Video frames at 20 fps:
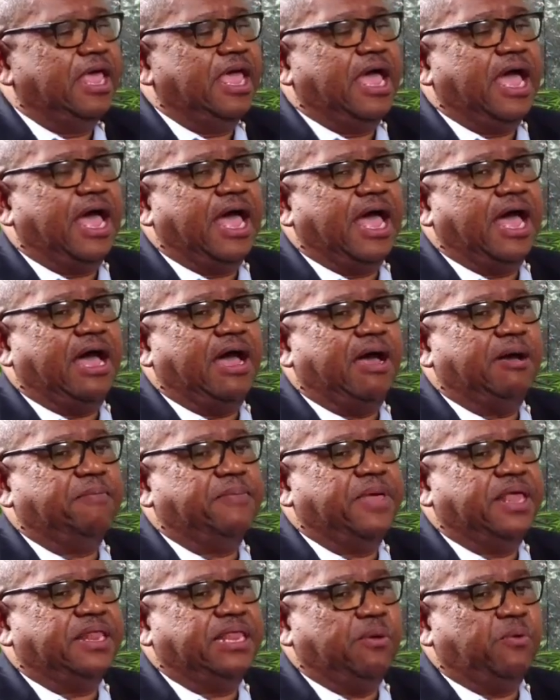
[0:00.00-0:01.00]

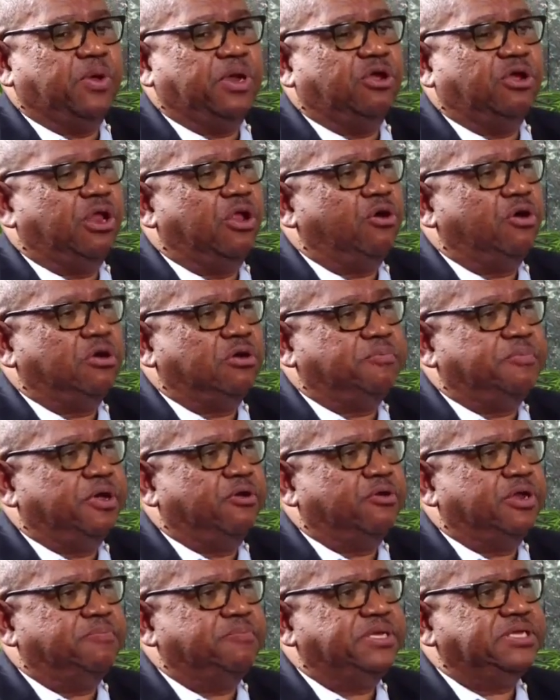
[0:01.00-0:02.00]
And they were no longer
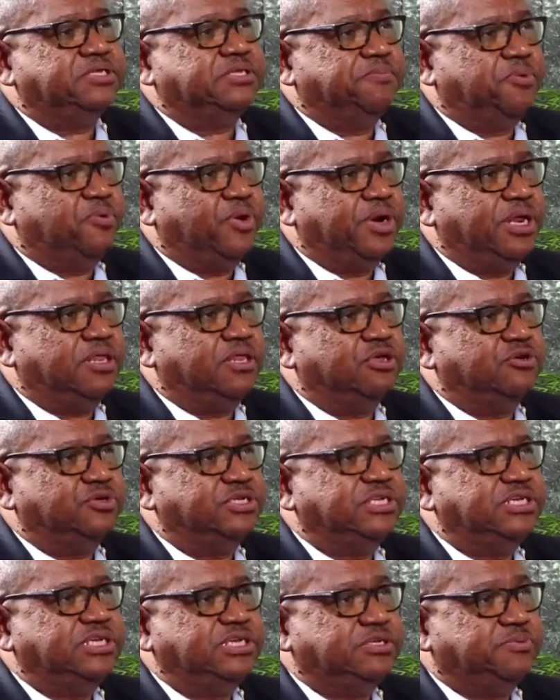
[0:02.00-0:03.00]
going to be supporting the
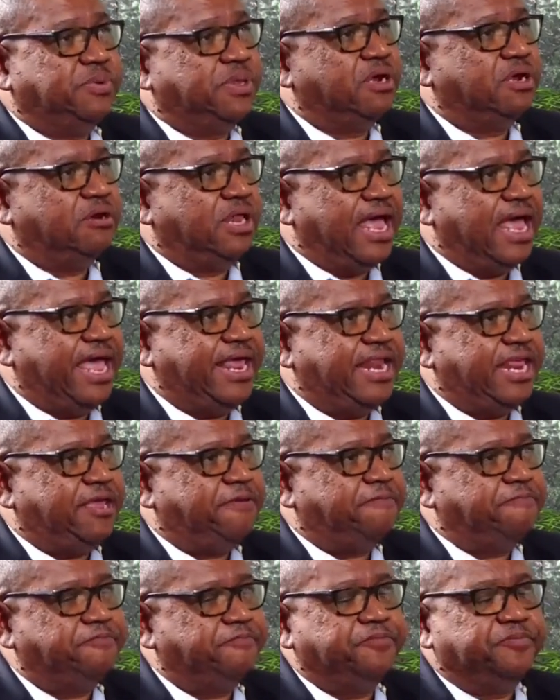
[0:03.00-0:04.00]
OTs with girl
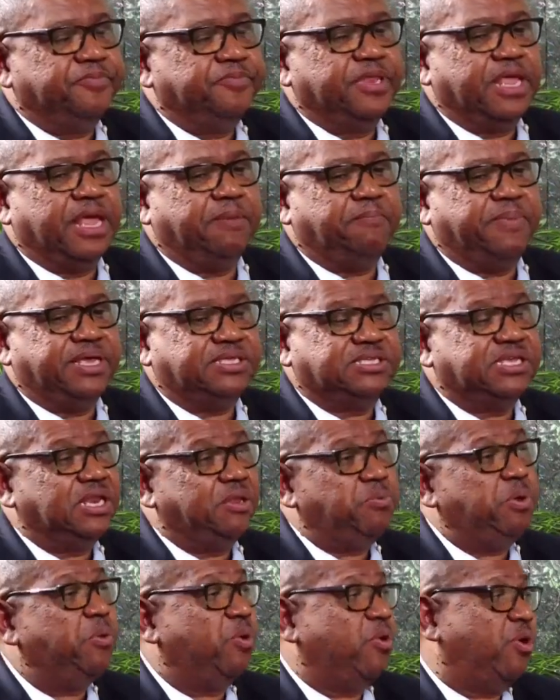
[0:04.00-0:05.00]
guiding. And
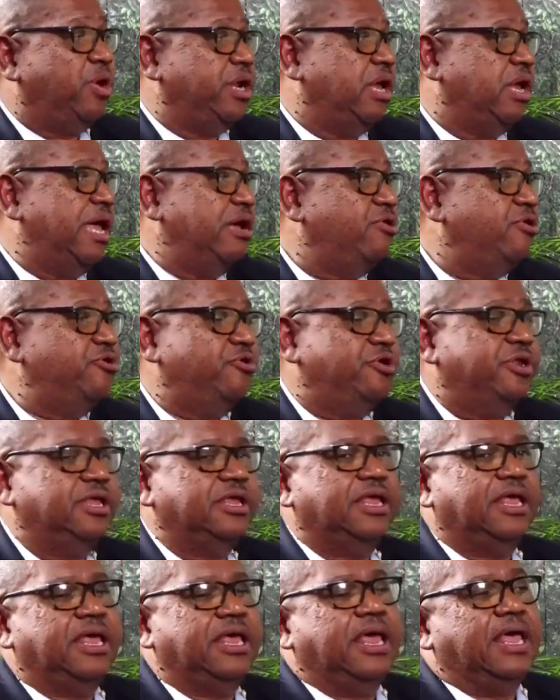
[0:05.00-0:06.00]
basically we were on our own.
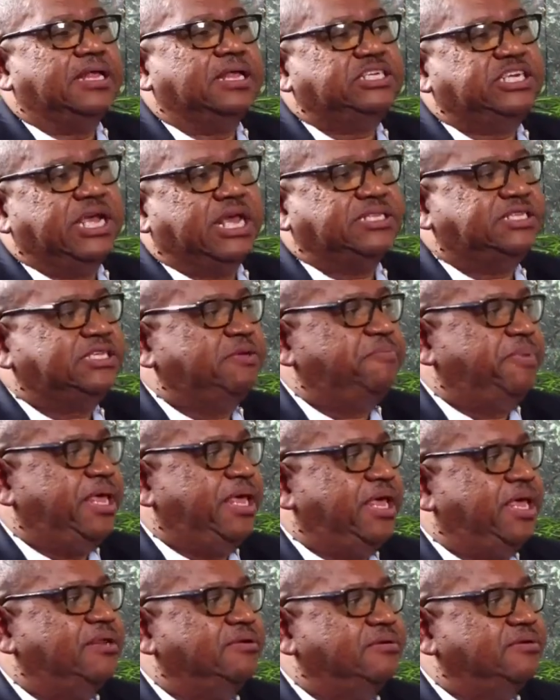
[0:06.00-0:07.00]
Chelsea
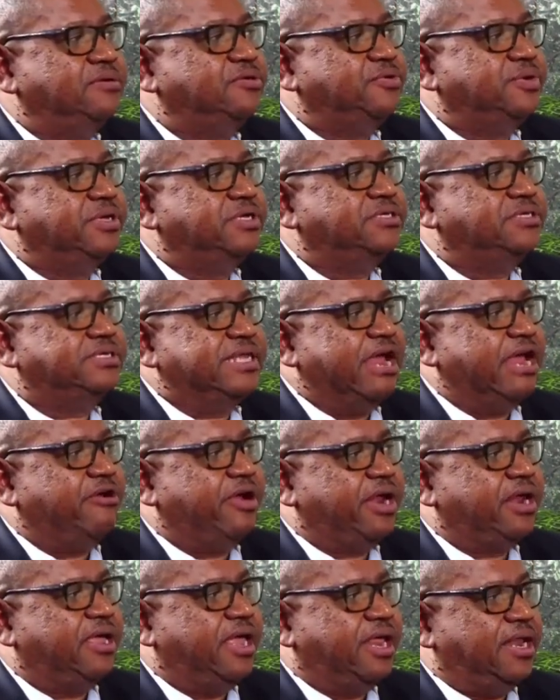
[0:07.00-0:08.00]
Bean, who is
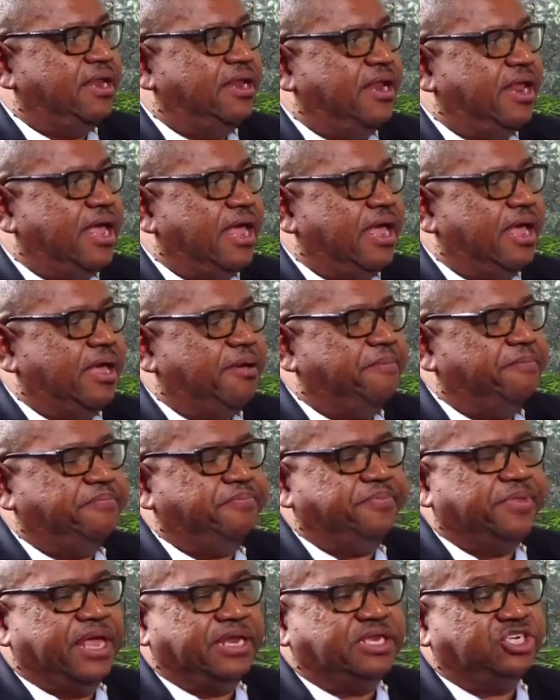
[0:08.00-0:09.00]
Derek and
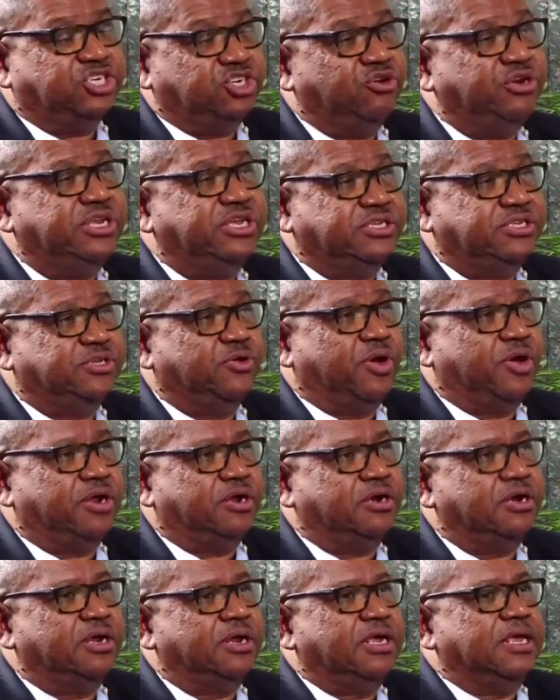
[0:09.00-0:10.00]
Shonia's
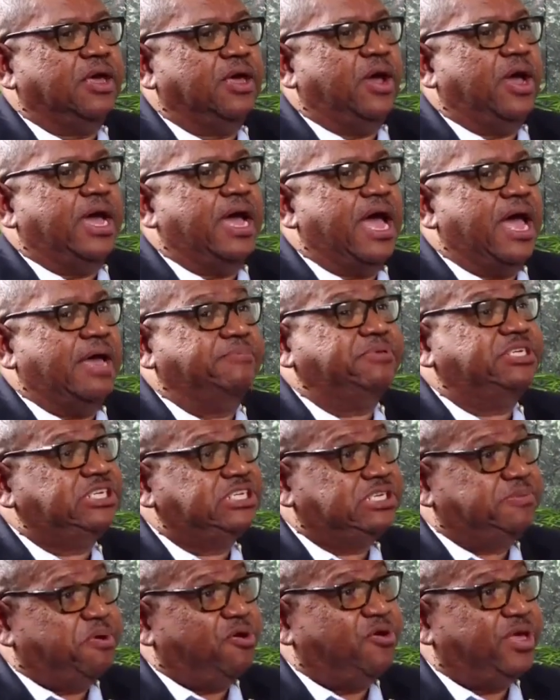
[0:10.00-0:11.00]
daughter, she
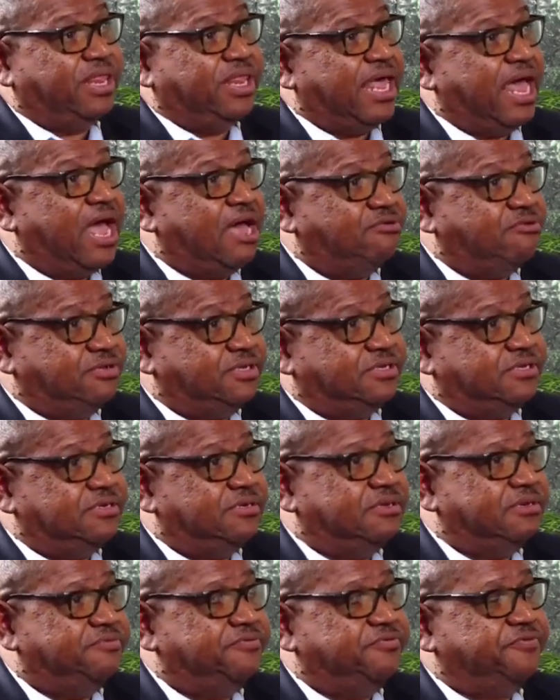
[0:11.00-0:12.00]
spoke in the
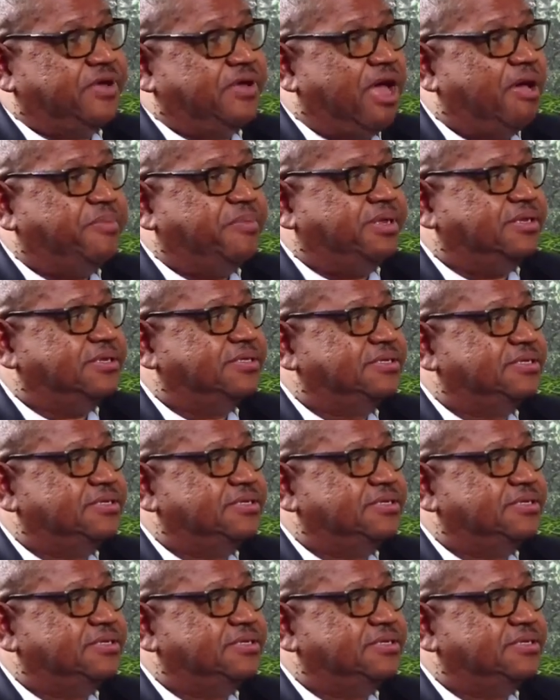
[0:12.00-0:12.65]
House of Commons.